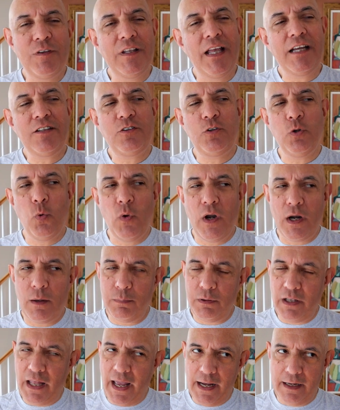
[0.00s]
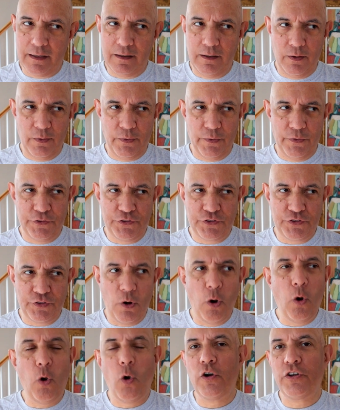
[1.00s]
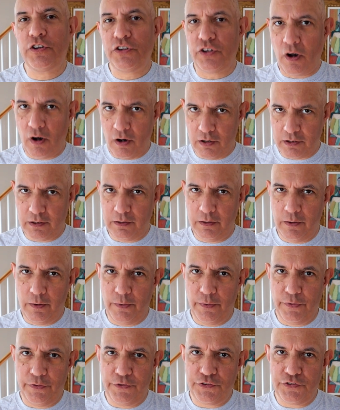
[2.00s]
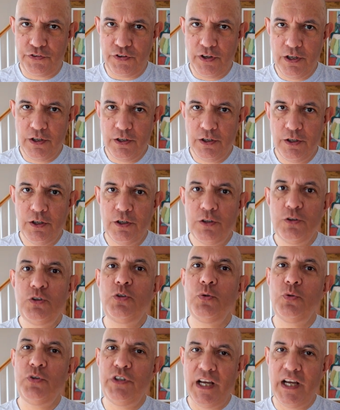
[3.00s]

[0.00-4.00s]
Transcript: you like to wear black clothes or dark clothes, do